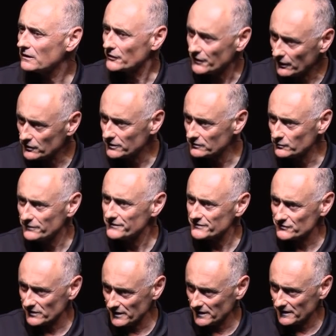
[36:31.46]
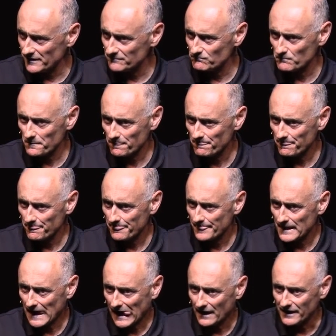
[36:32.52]
Are y'all good with this tonight?
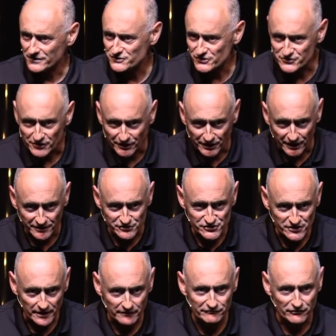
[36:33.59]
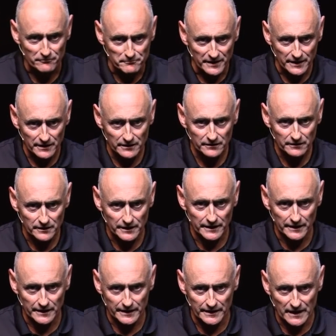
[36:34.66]
it's just a gut check for me,
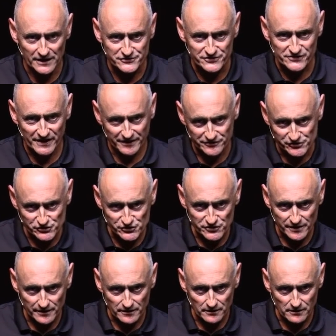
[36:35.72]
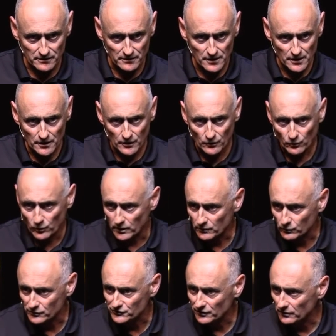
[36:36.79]
and, and I just had to share
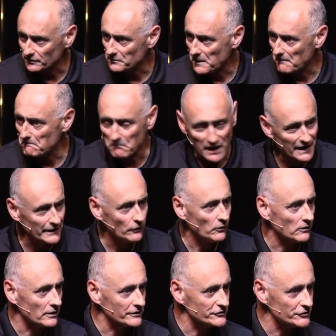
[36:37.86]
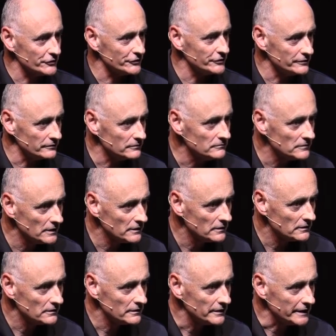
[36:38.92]
what was on my heart to you.
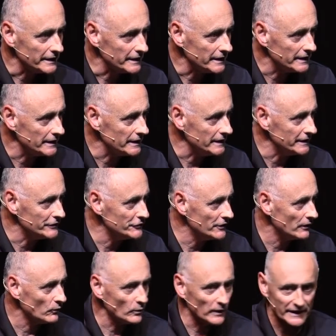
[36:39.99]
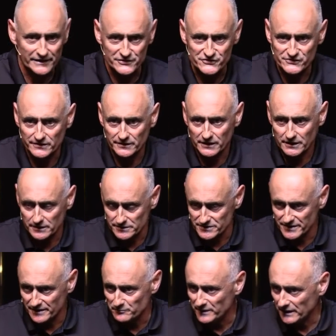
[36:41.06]
In no way is it
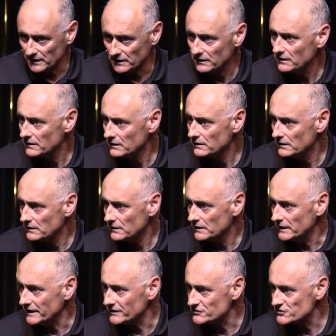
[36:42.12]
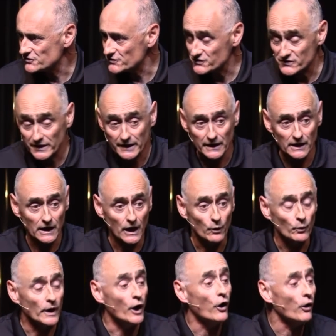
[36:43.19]
condemning. It's just saying
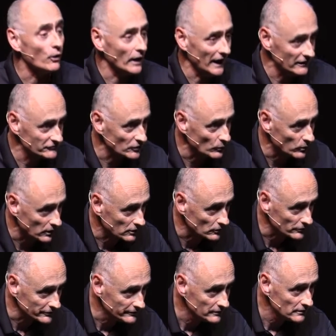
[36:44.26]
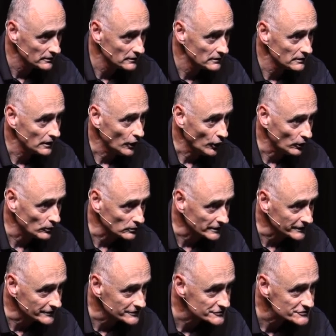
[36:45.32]
we all have to work on
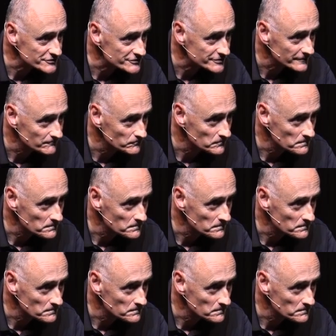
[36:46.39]
holiness.